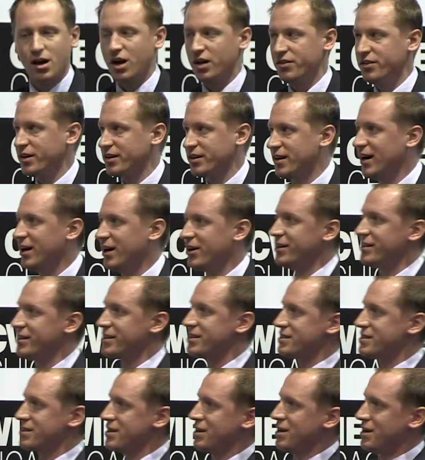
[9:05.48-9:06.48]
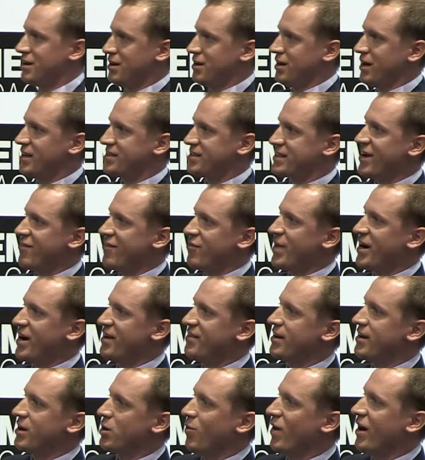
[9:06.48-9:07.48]
on the currents as given by
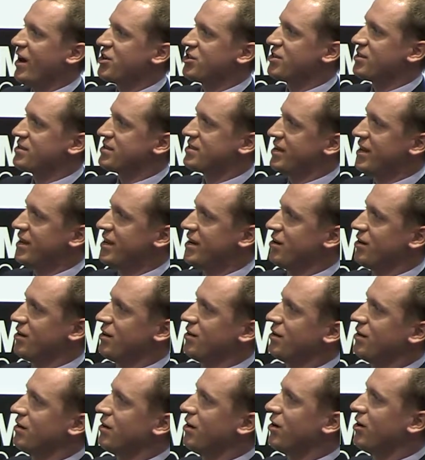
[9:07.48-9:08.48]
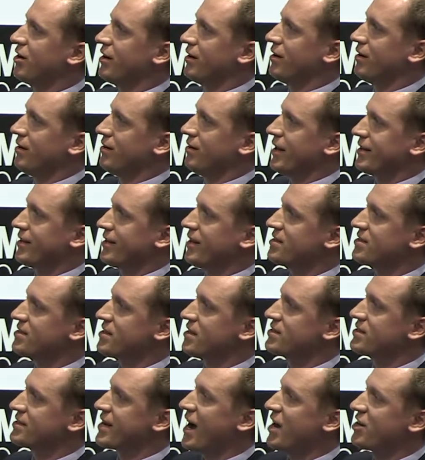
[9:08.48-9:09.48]
the equations here, or like this is
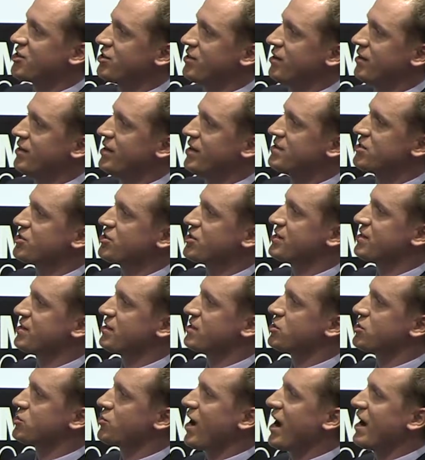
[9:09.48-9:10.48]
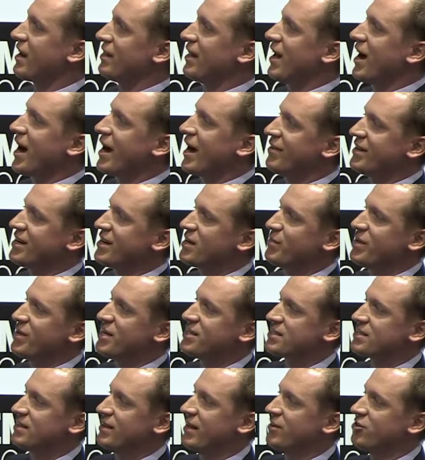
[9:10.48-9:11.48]
the sketch. This is just a straight line. That
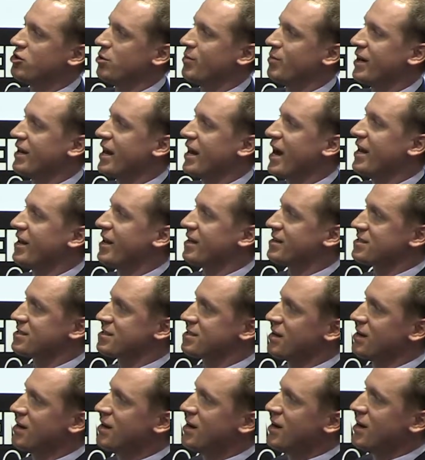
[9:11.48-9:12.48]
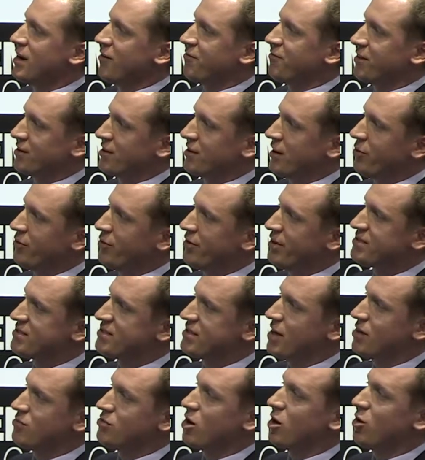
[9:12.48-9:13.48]
means linear magnetics. If the current is
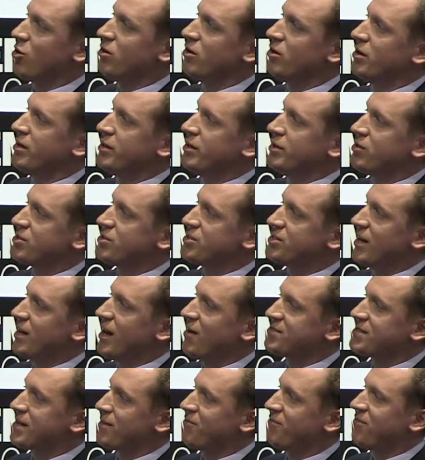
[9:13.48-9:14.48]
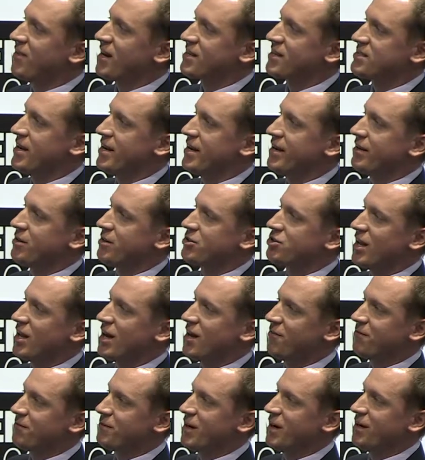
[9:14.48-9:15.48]
0, you still have some flux linkage
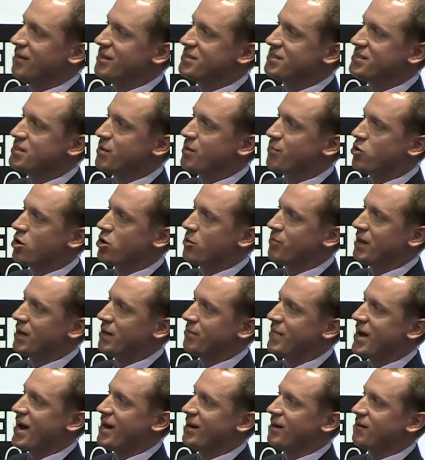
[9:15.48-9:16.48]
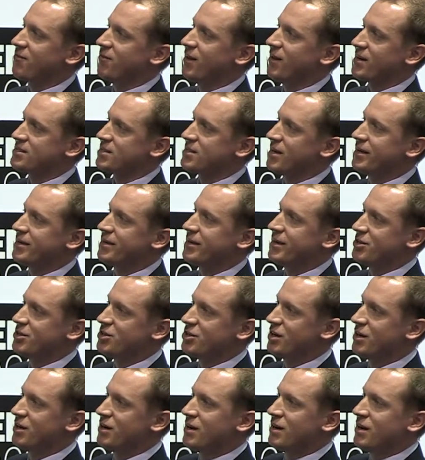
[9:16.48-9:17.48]
left. Yeah, this is the permanent magnet flux
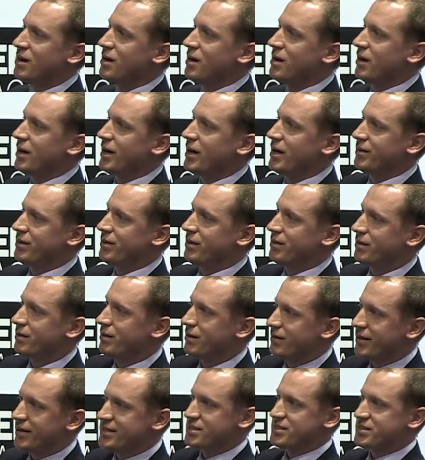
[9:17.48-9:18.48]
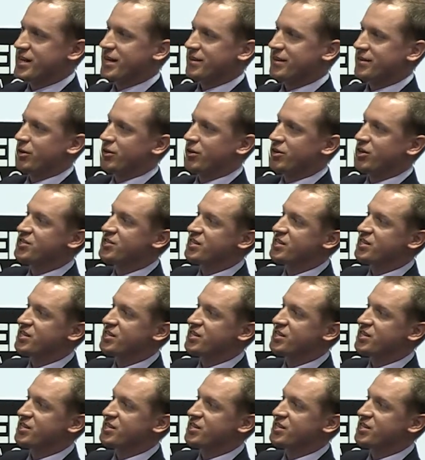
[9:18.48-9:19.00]
linkage. And this is it. You can